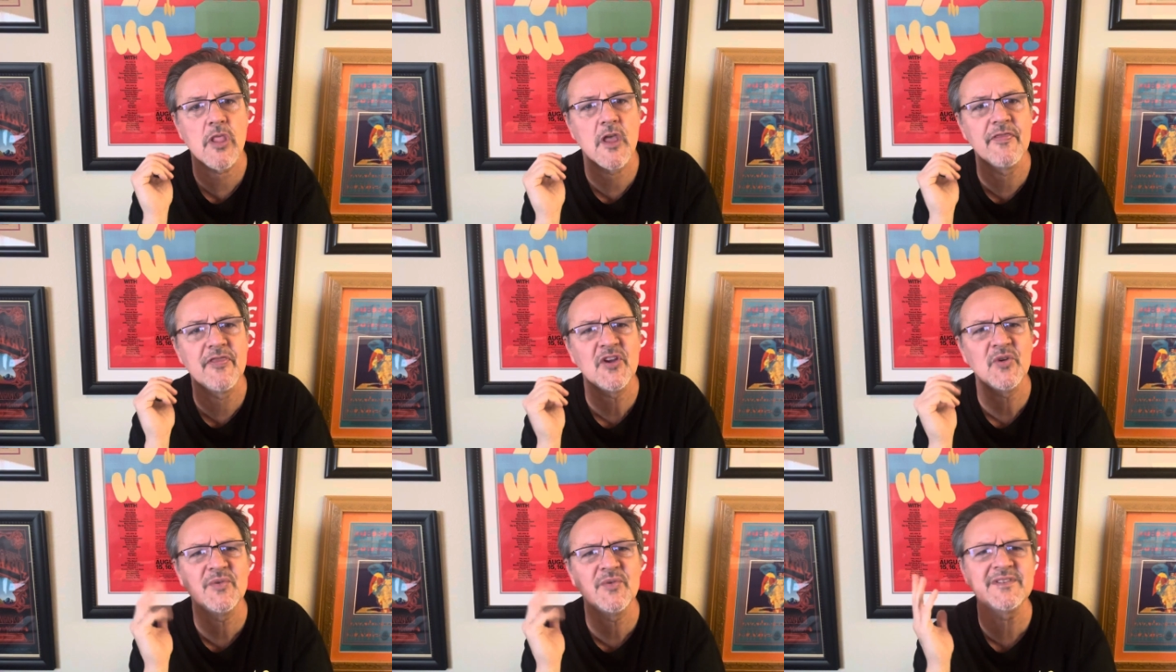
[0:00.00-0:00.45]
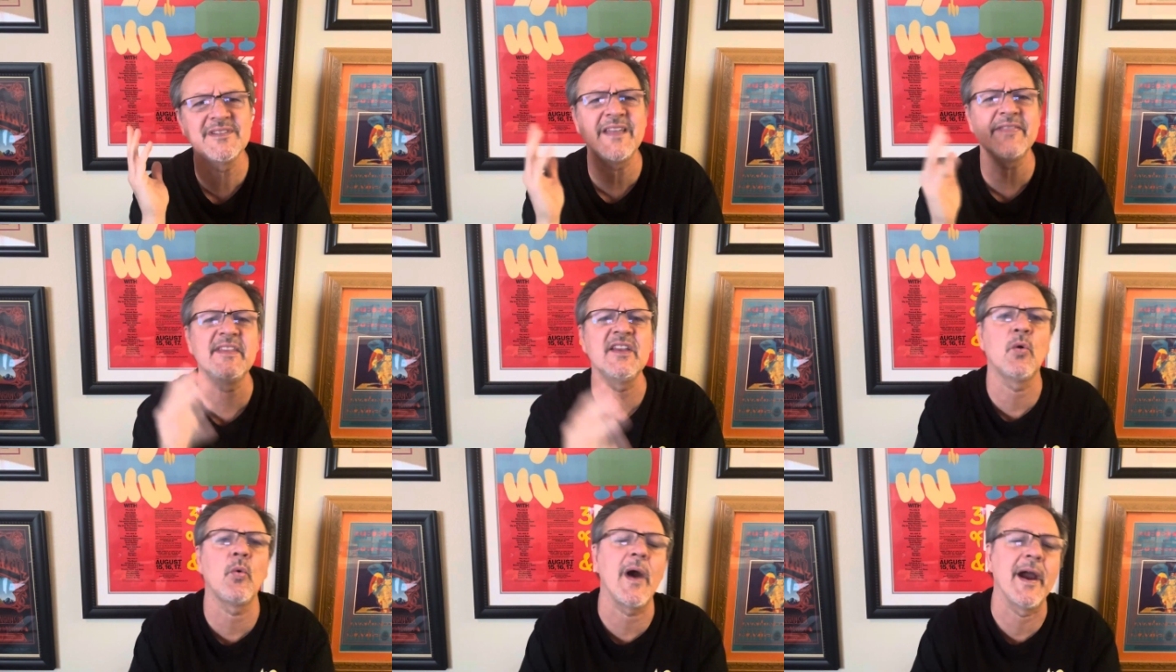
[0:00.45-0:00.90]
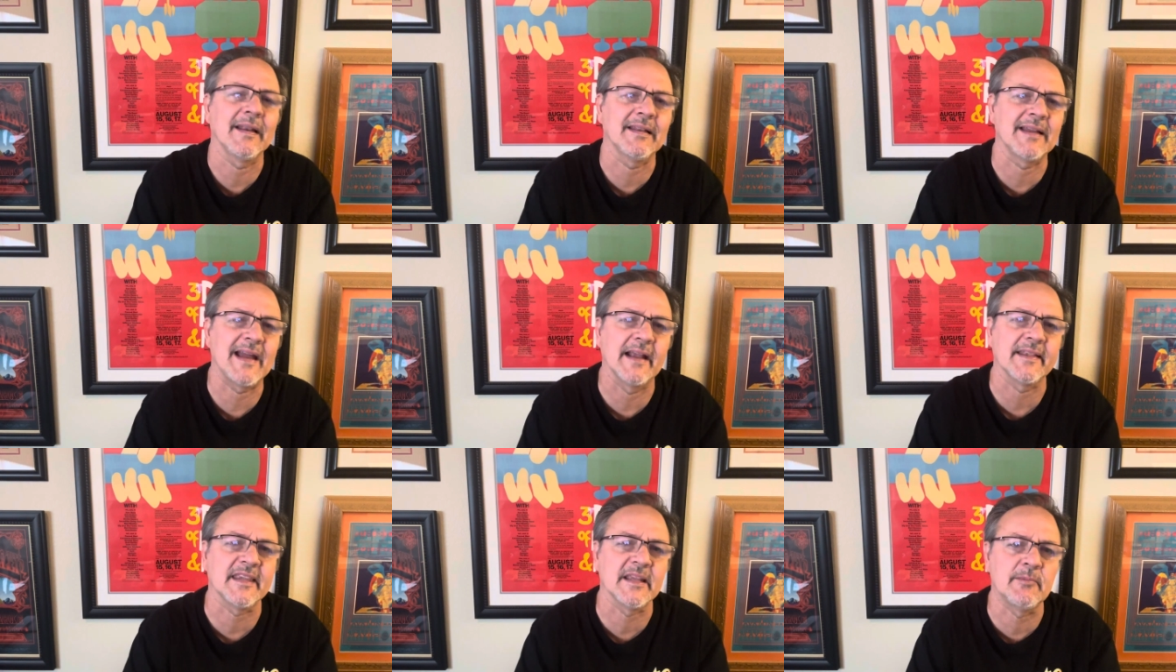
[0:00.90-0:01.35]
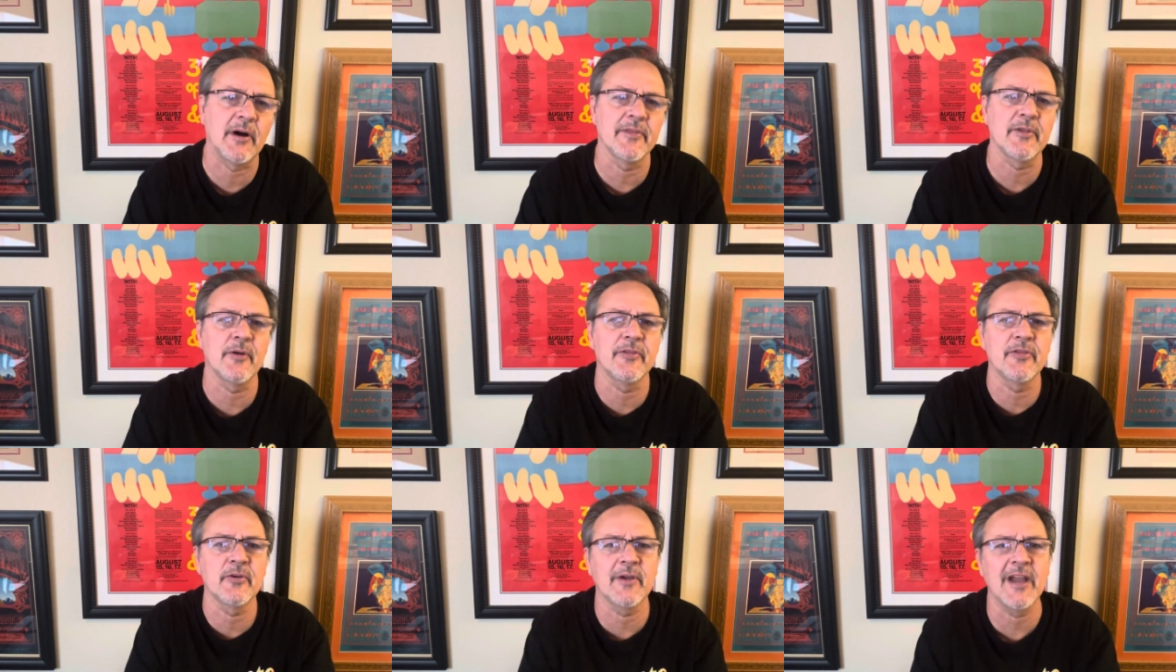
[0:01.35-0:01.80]
there was nothing quite like them,
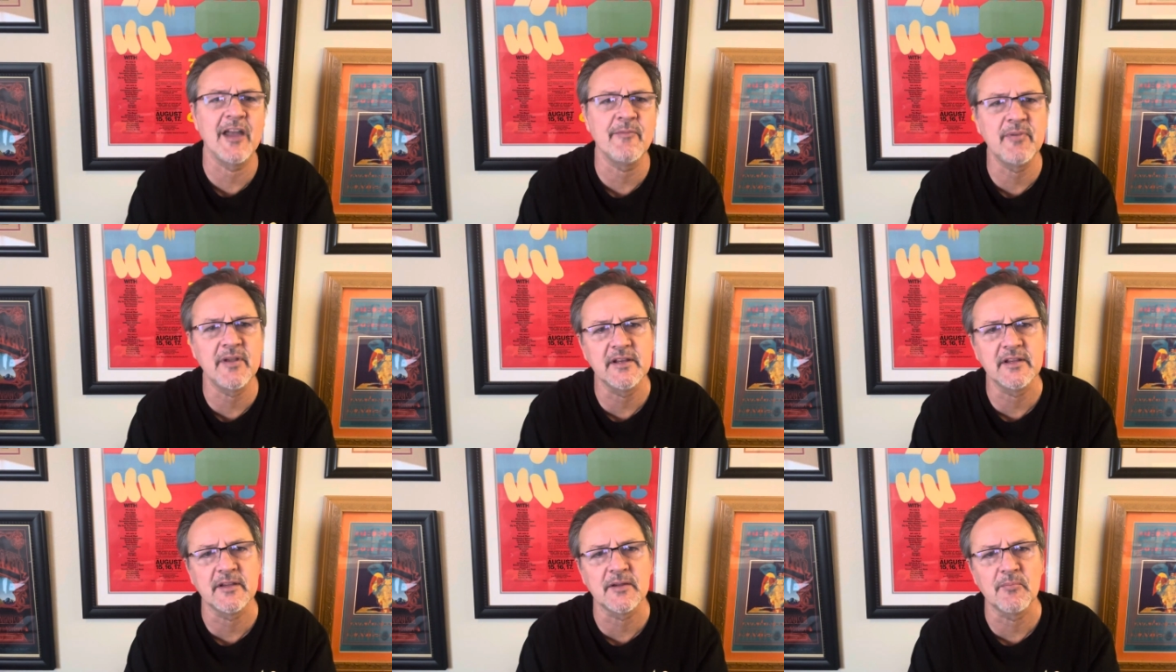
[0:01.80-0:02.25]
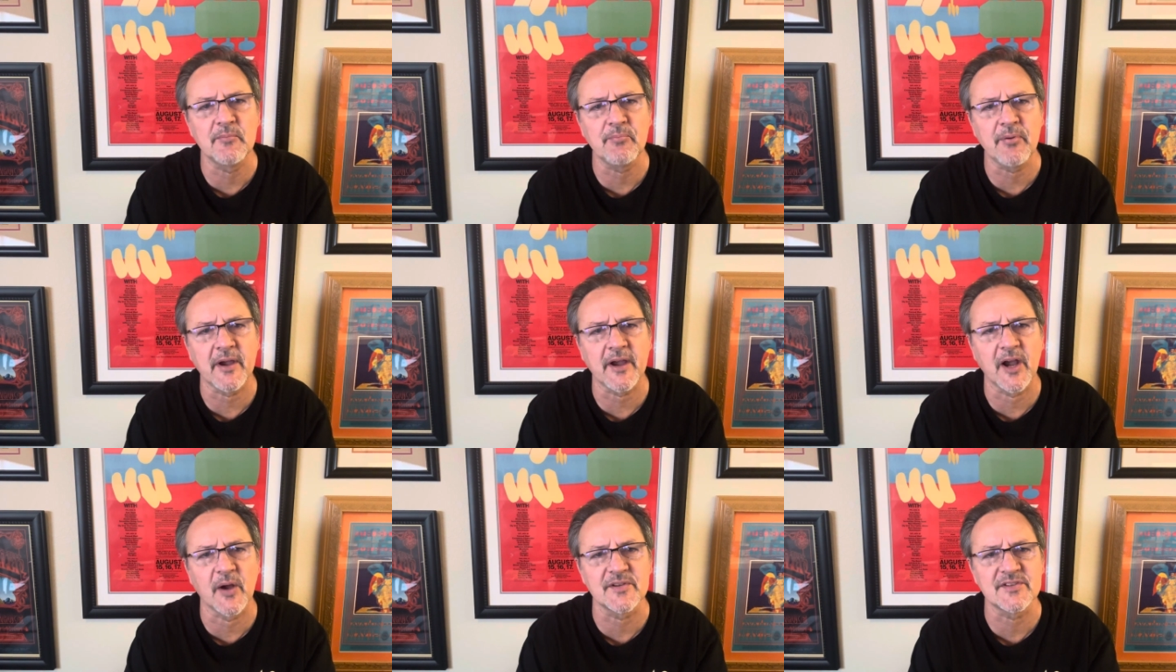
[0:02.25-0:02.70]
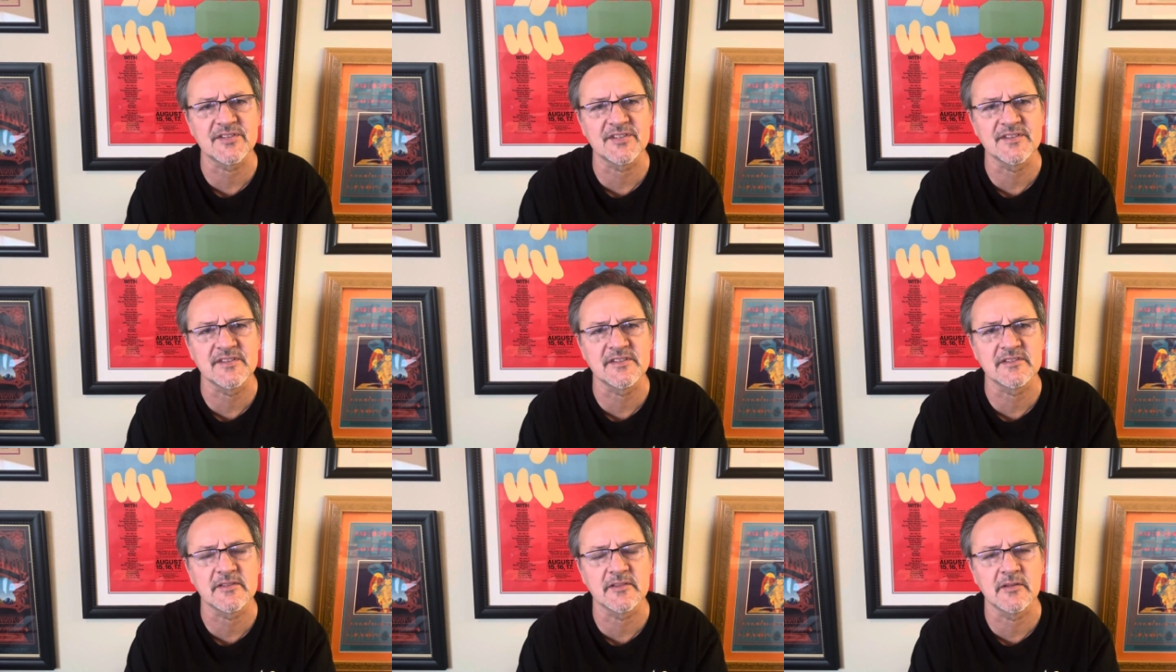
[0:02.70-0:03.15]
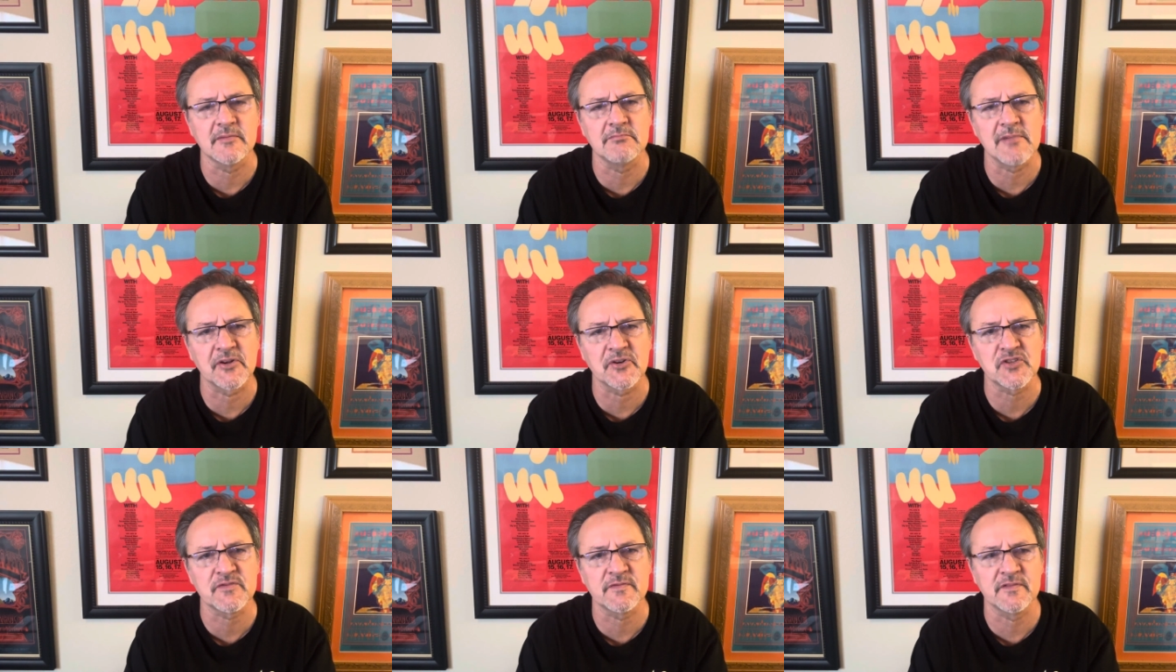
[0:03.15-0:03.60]
although there have been comparisons to the
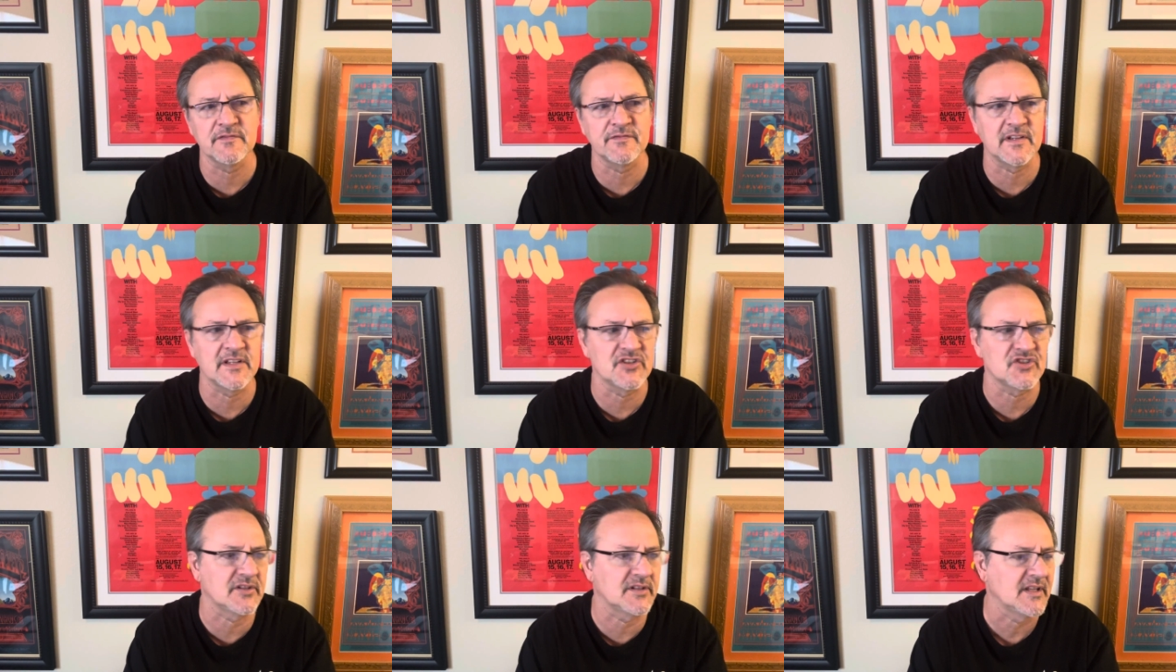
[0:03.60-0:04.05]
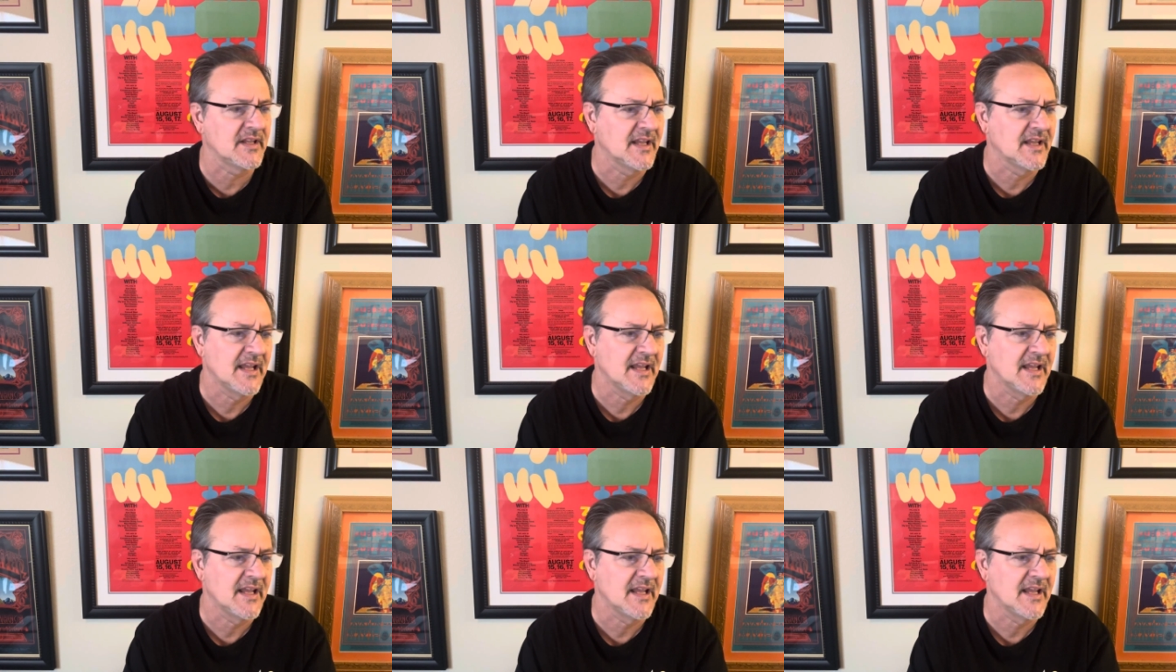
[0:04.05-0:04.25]
Mothers of Invention.